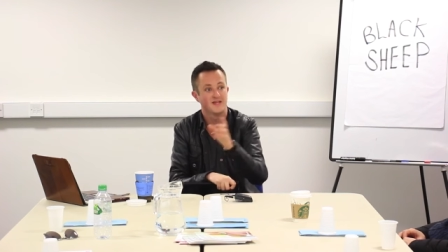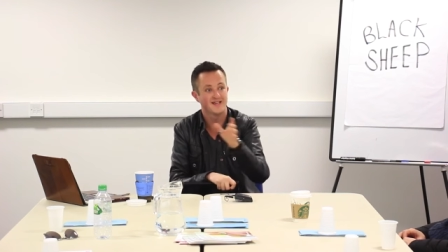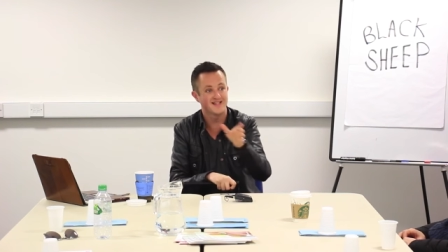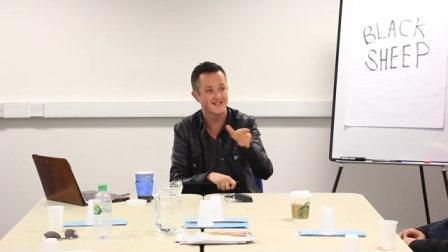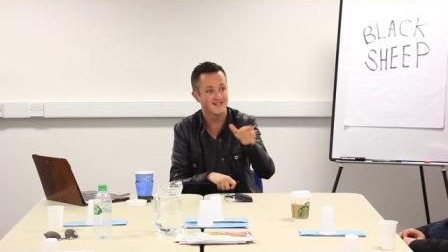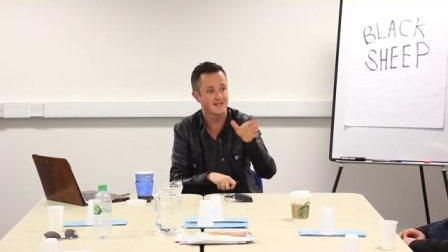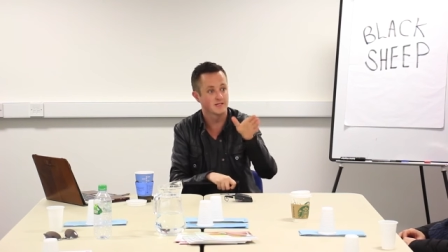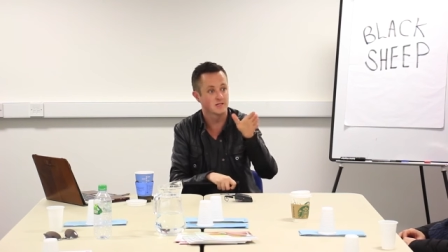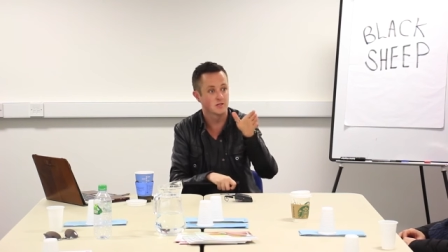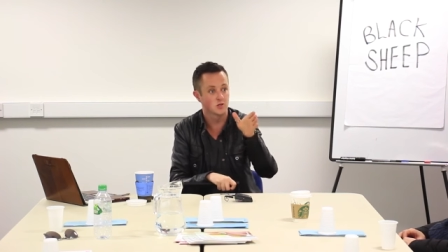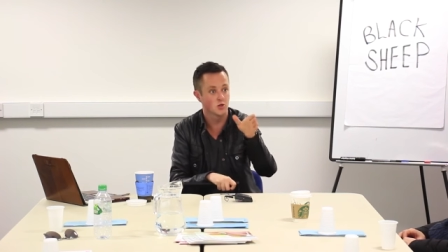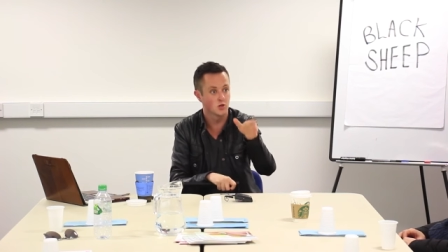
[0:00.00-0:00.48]

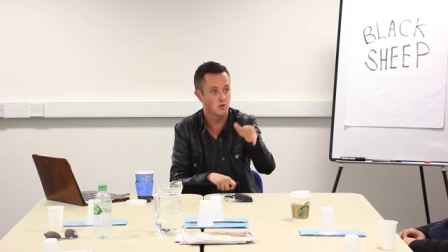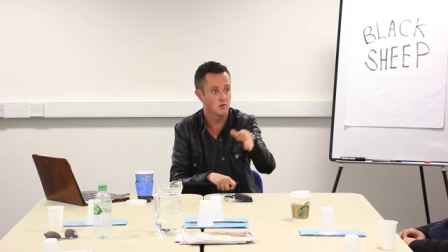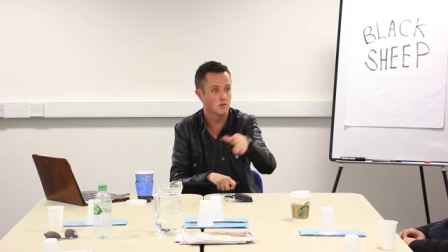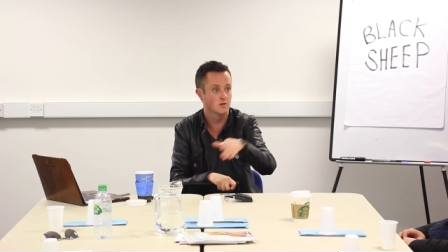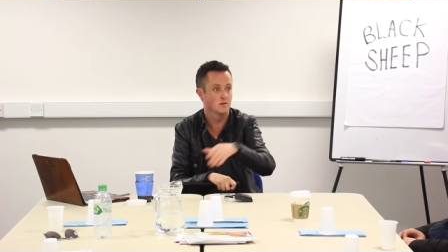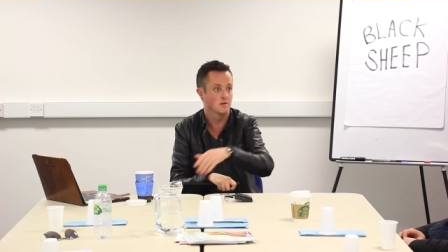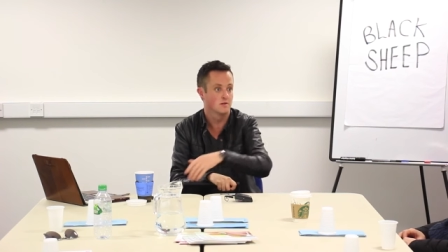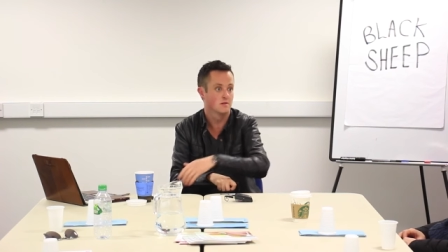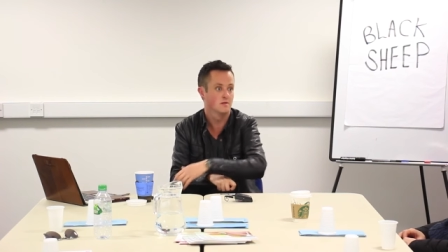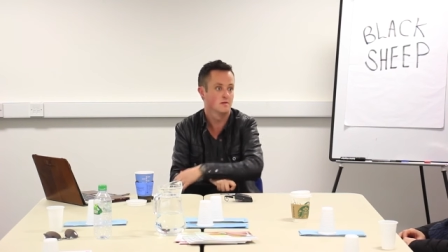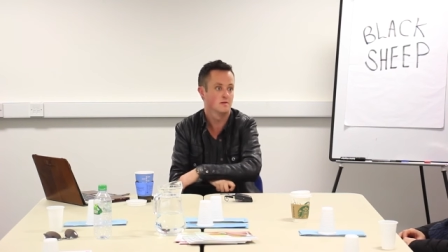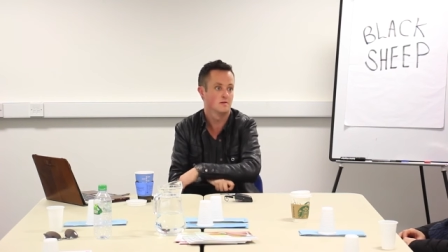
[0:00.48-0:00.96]
this is
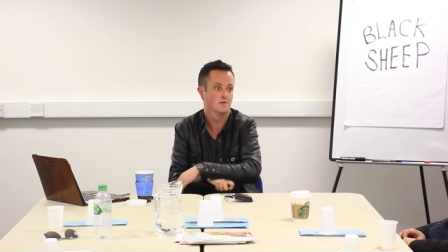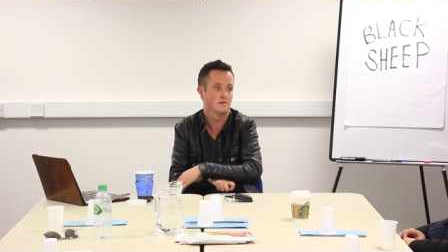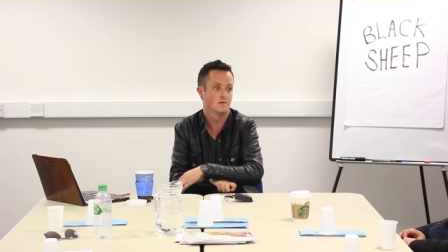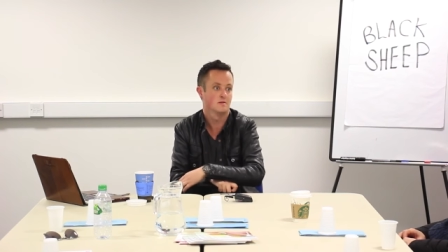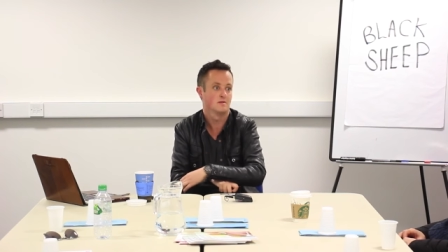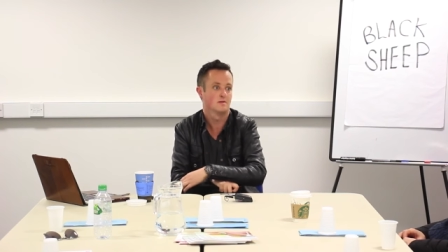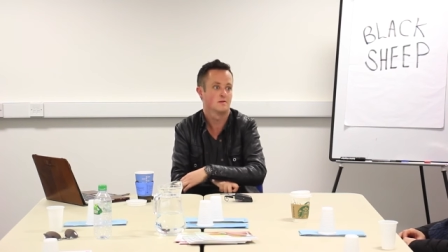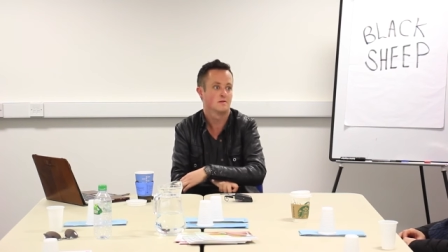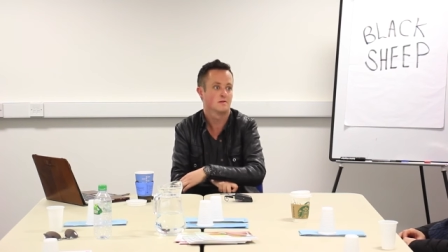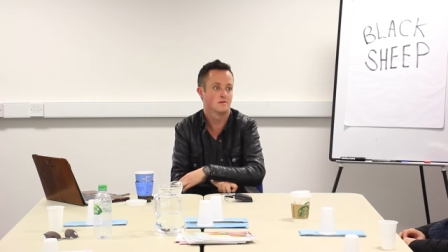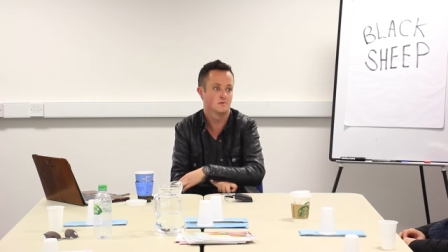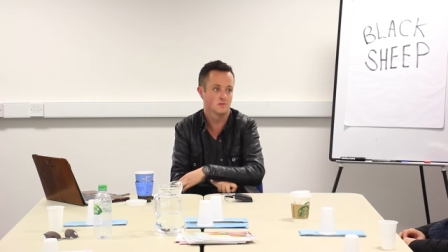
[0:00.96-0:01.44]
good.
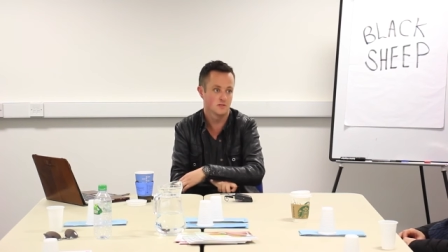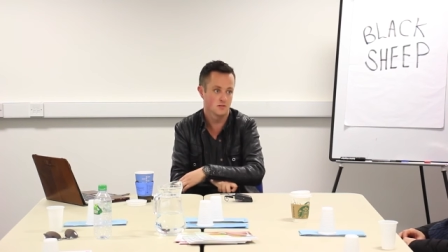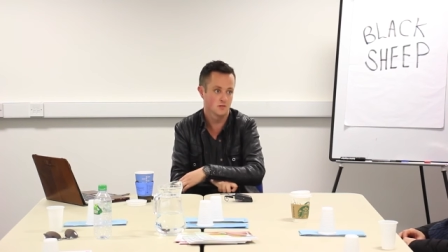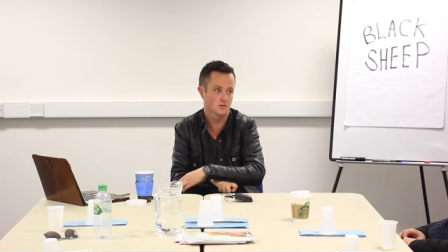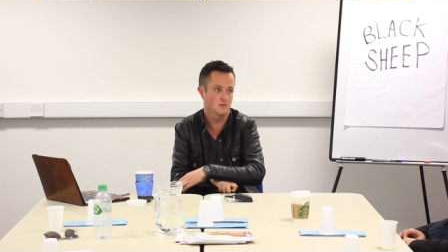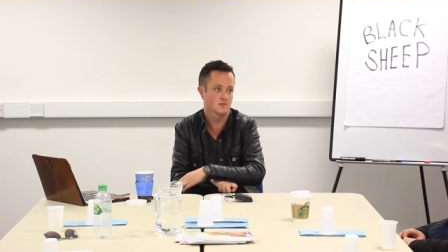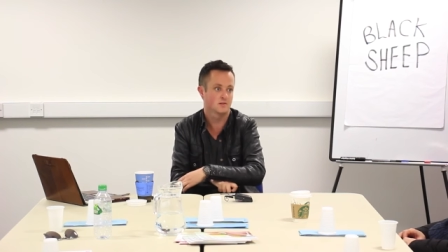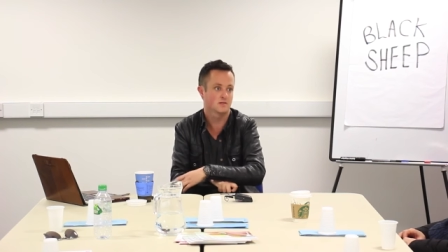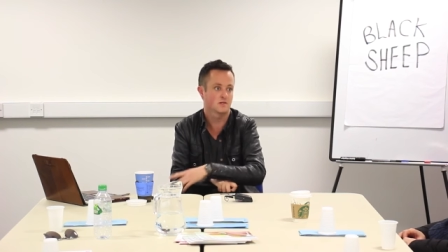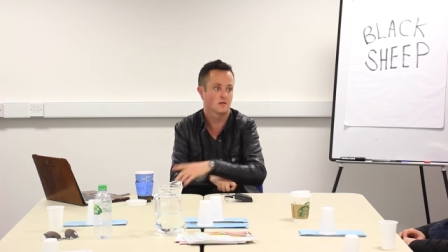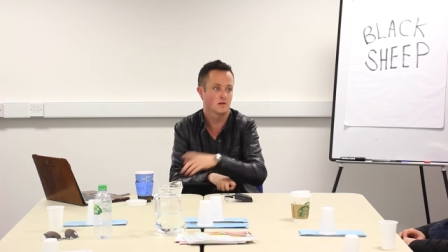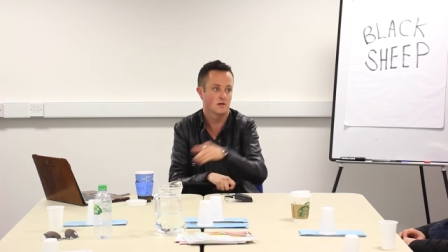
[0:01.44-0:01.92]
You're
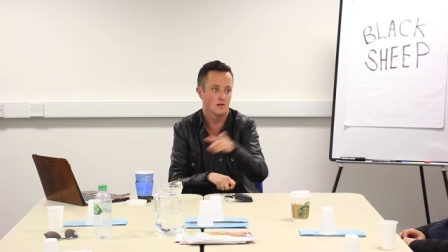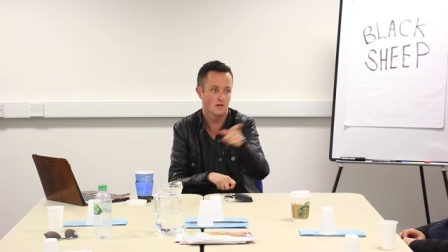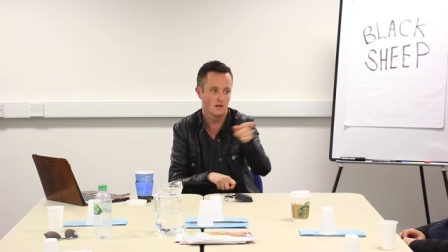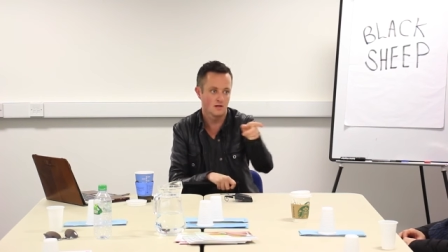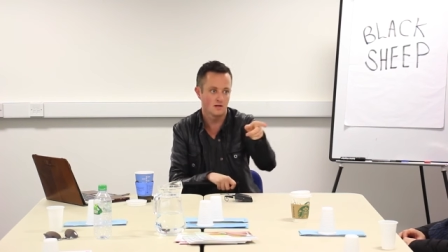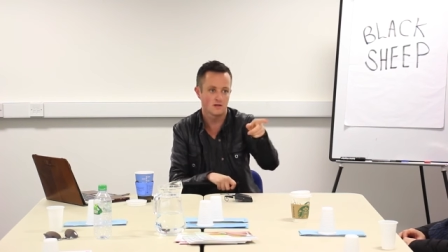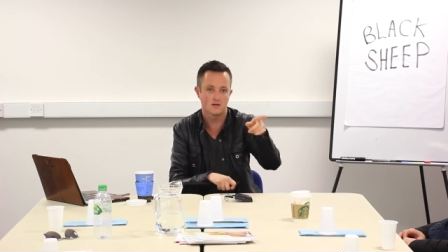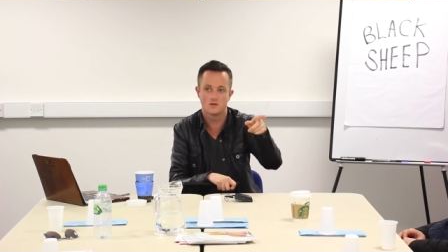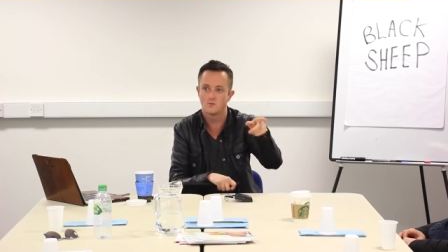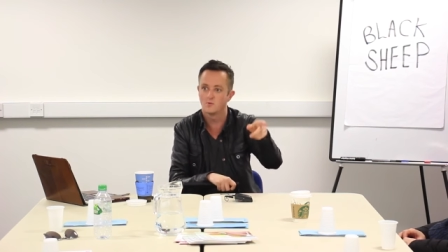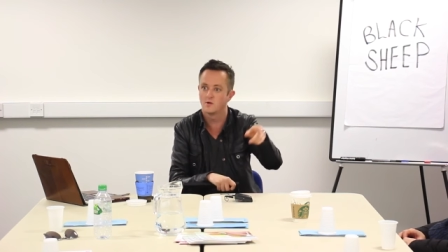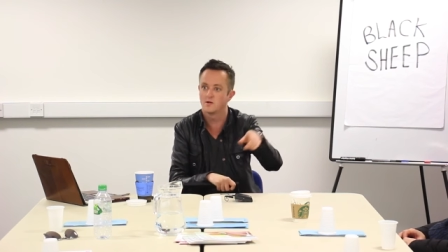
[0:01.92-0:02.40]
interesting. I
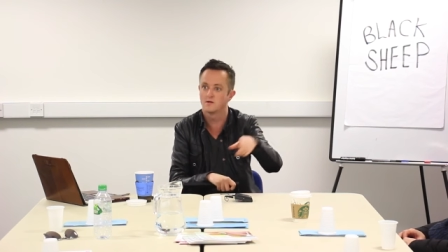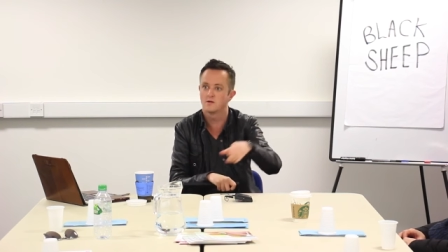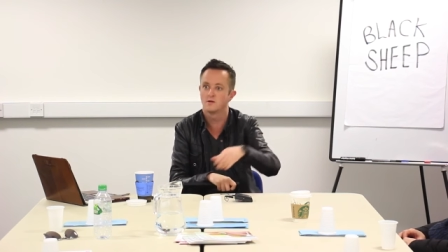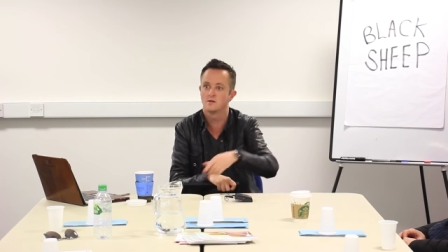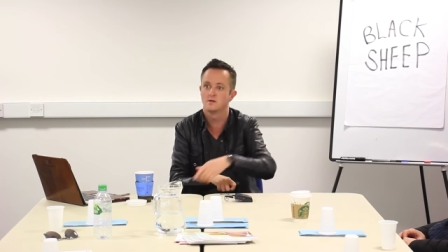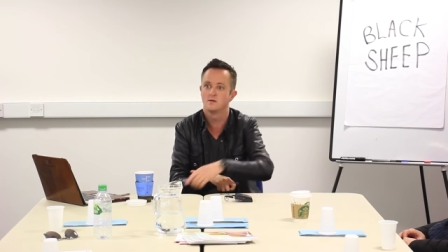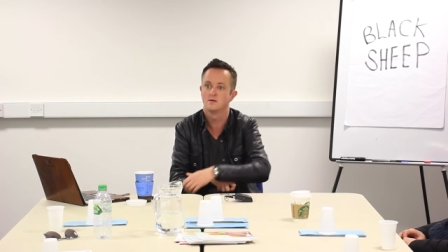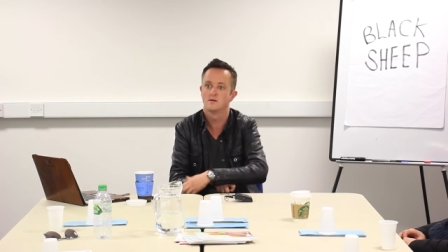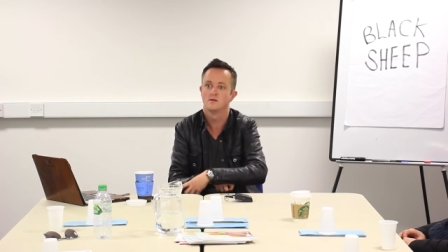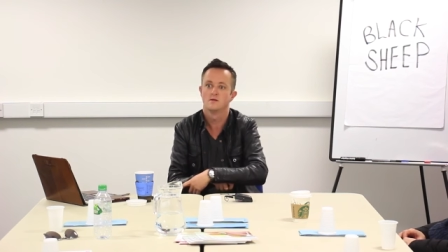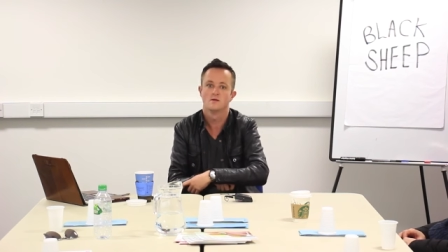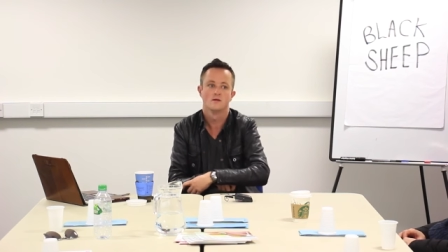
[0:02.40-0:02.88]
like it. Well
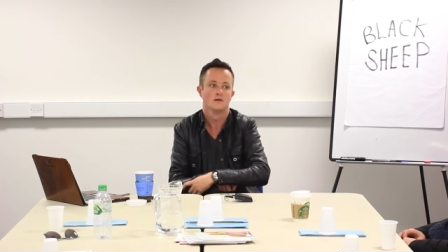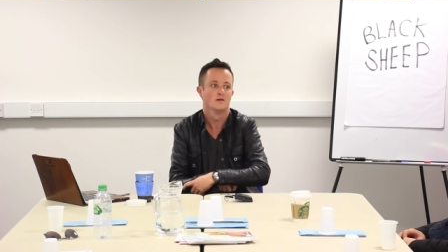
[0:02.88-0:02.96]
done.